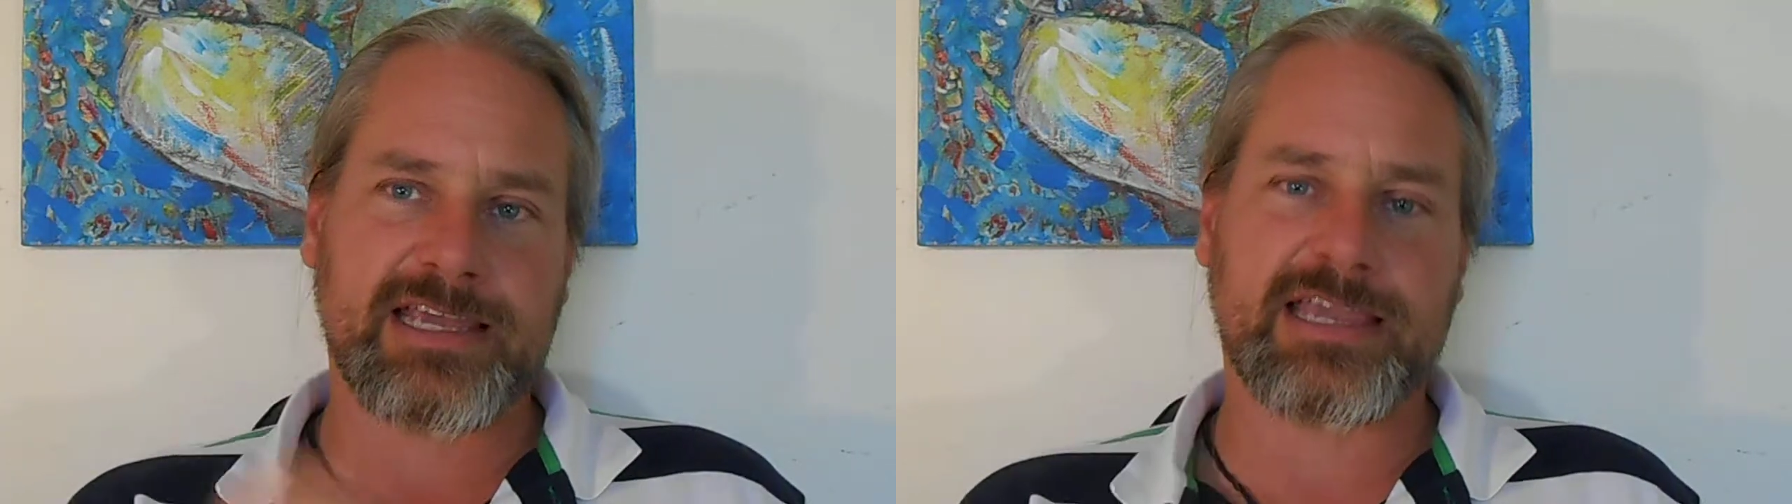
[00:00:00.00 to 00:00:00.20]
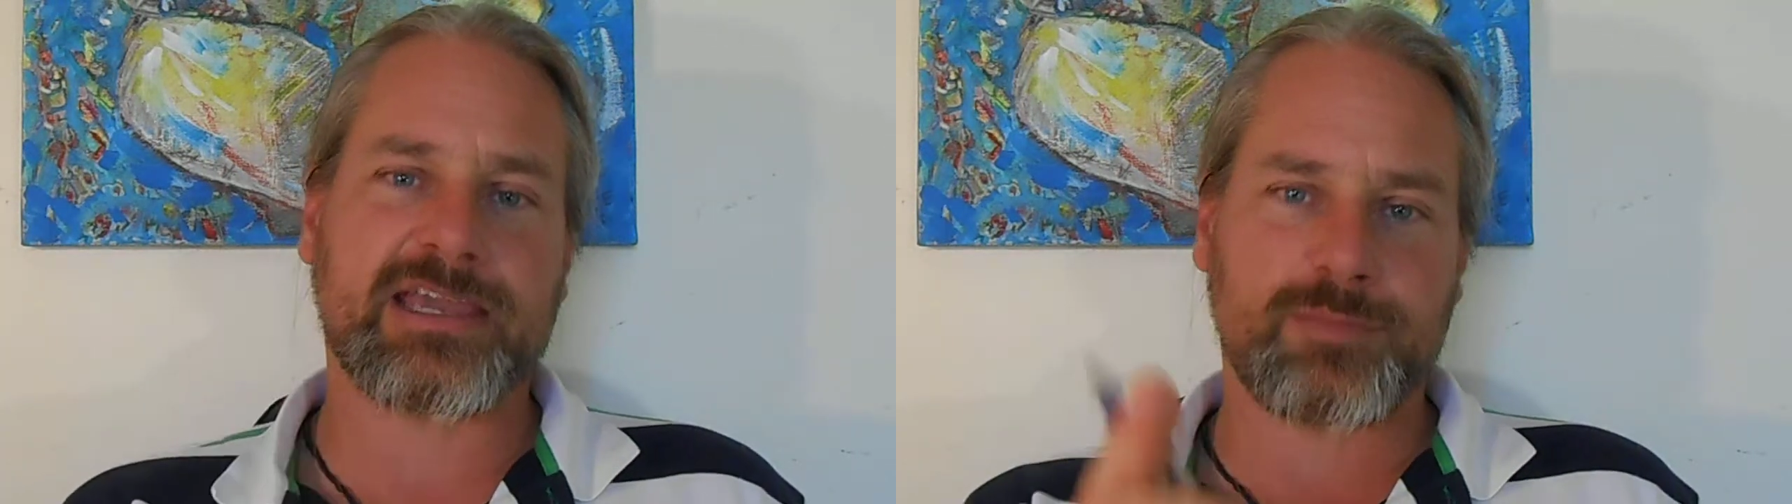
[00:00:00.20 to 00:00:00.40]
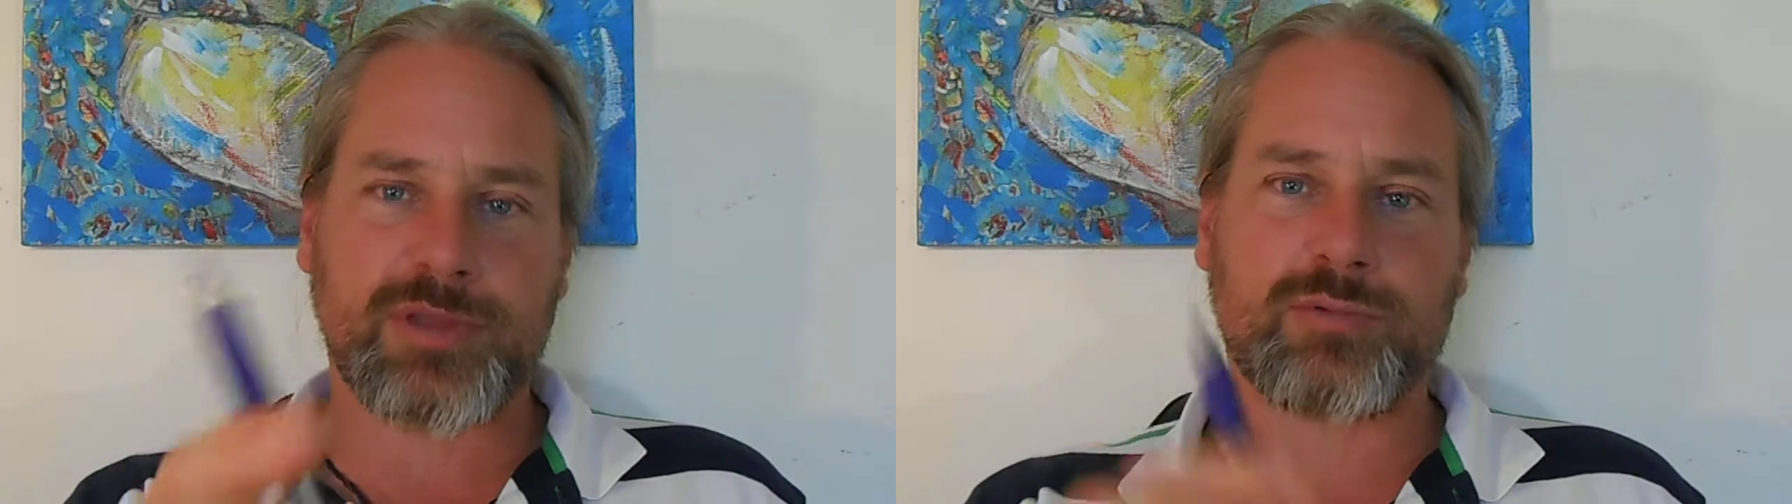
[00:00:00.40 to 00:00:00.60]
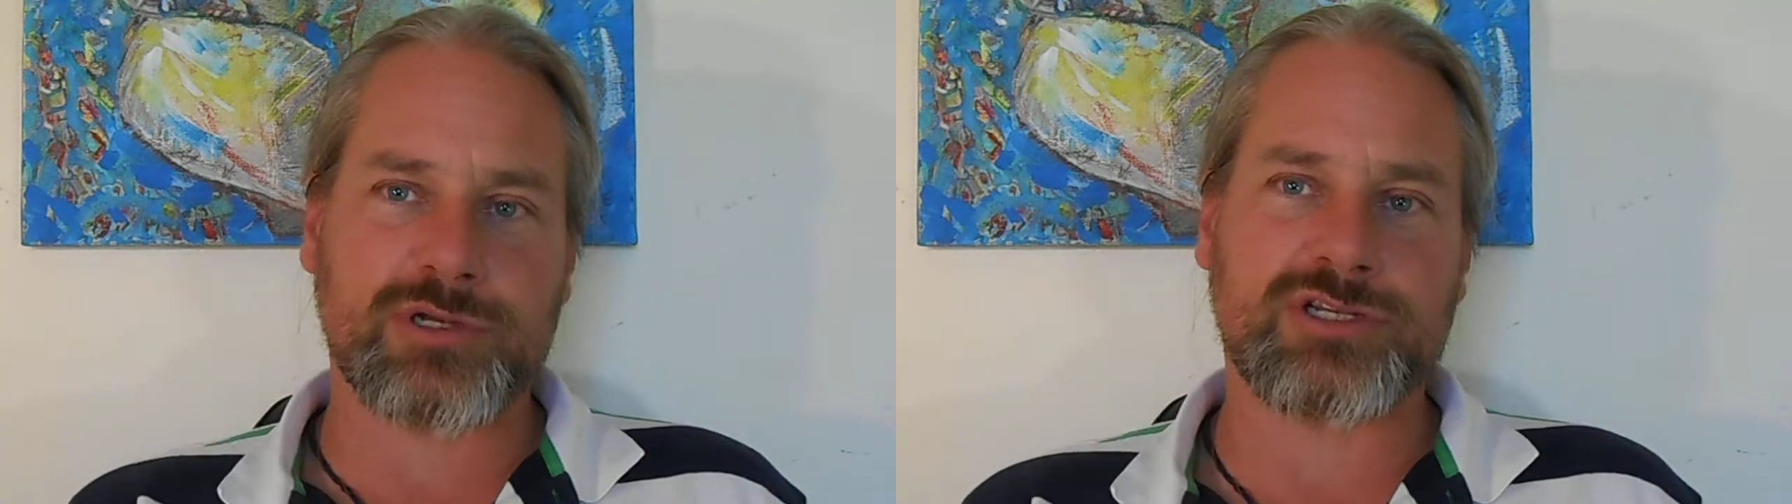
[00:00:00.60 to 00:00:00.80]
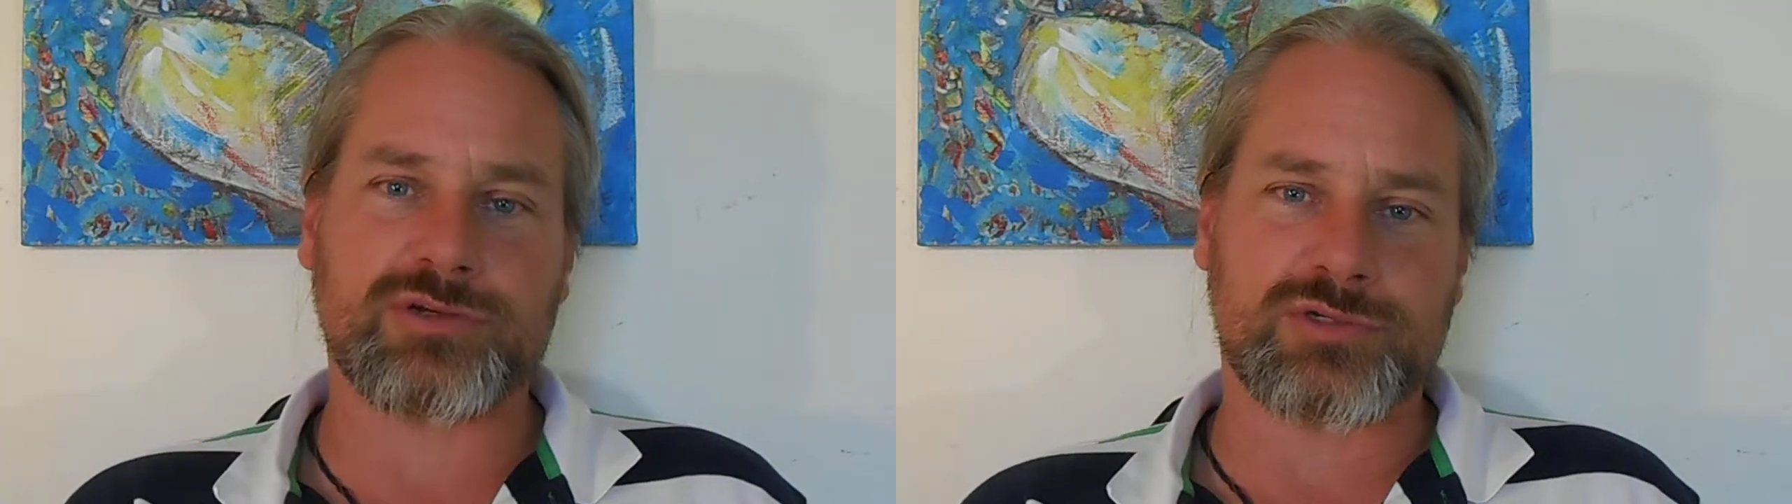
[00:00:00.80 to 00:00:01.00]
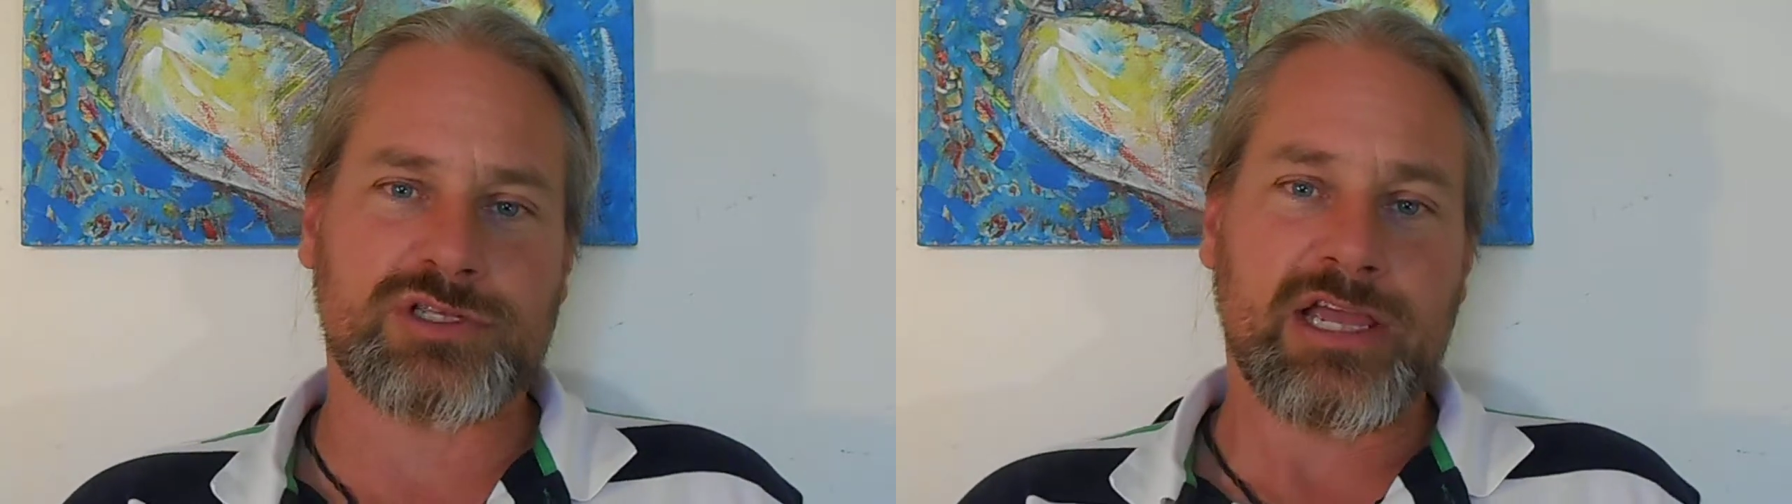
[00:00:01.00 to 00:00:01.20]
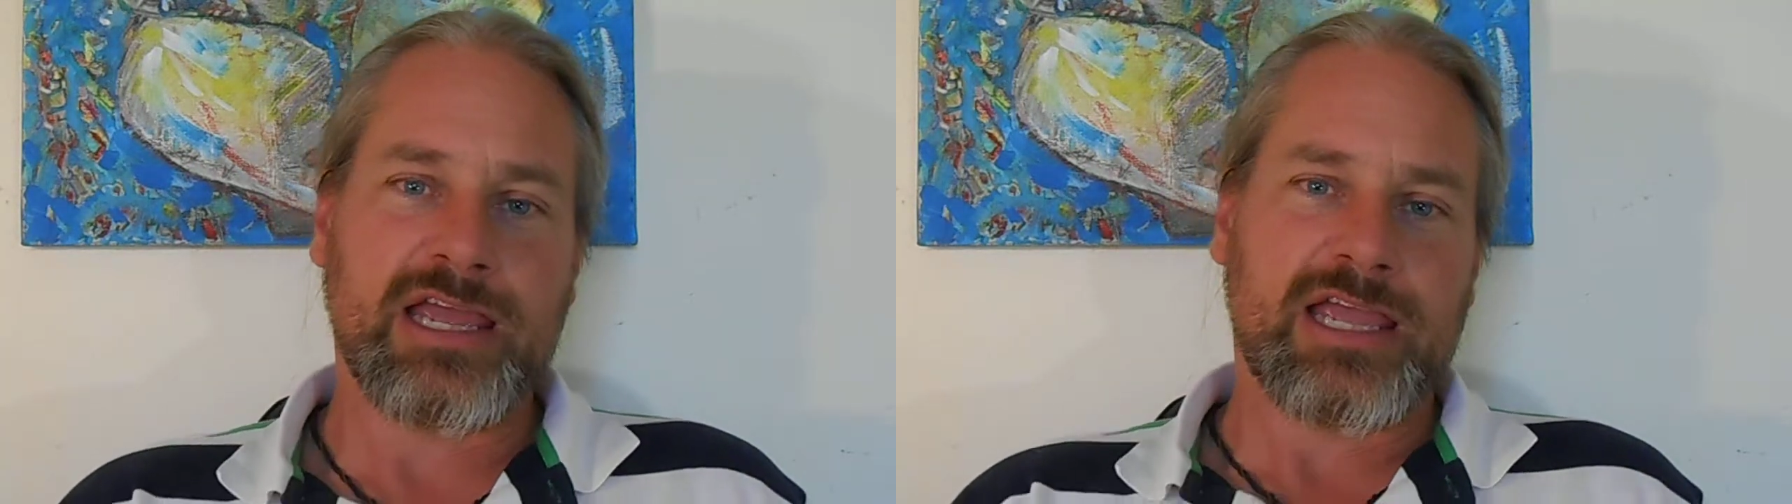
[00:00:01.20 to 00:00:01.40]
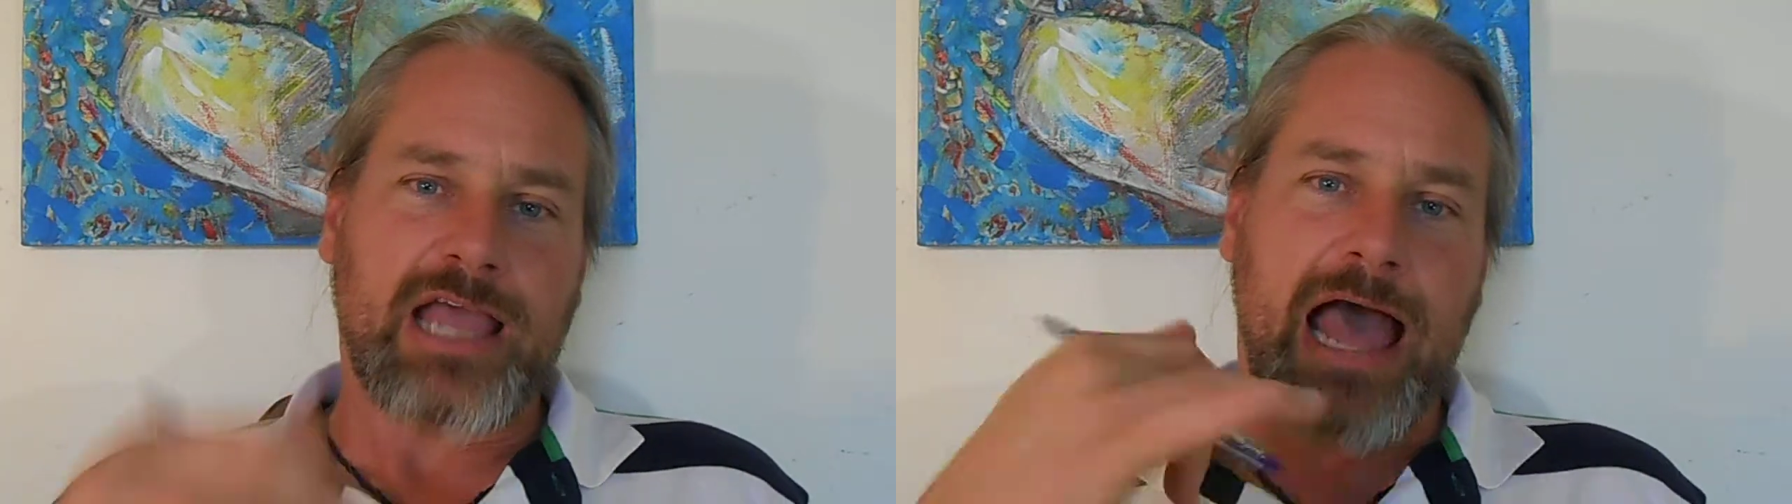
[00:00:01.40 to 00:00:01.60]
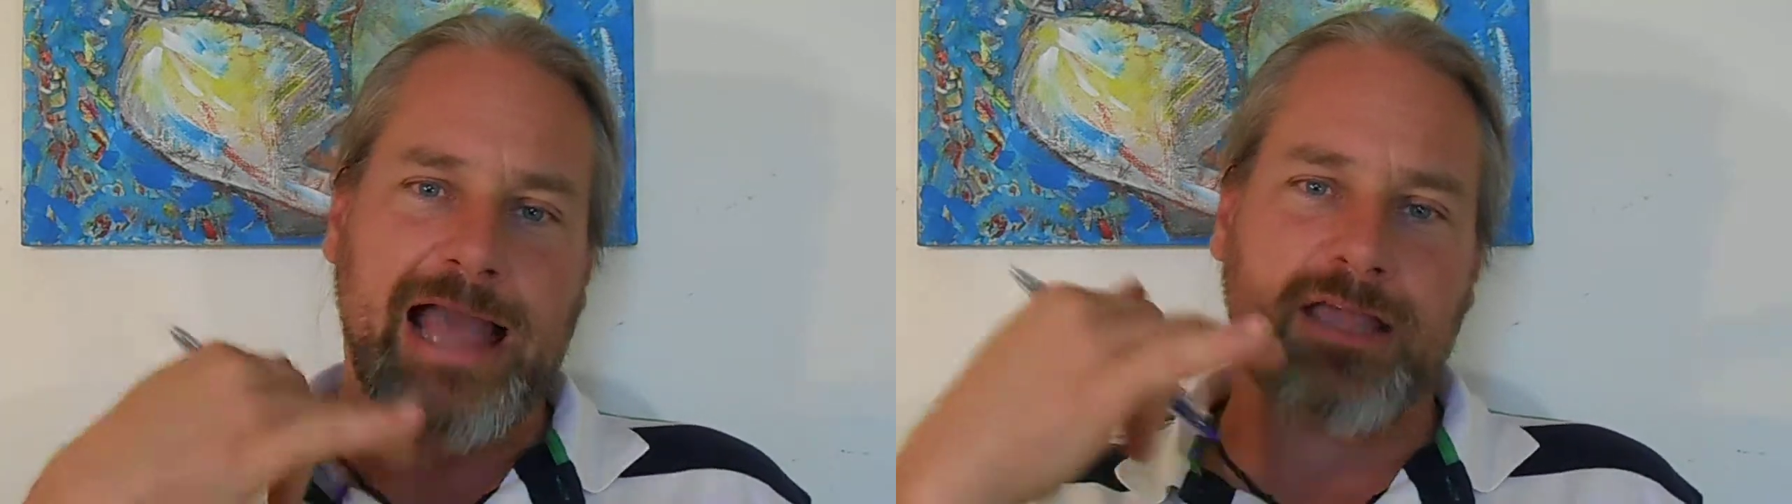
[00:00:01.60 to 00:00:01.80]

can be reduced. I